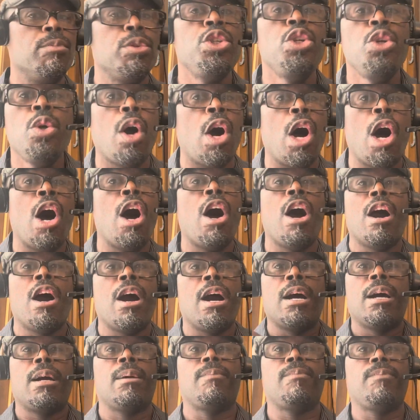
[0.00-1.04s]
You
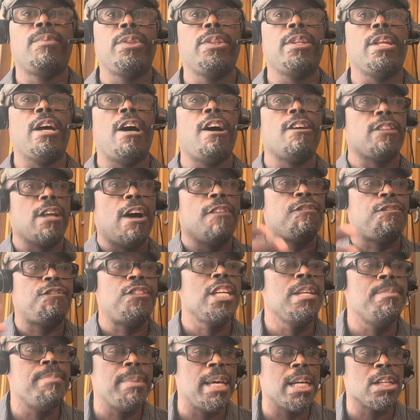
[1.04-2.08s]
are a
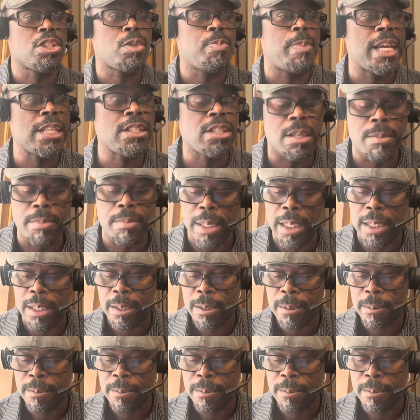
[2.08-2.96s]
female specimen,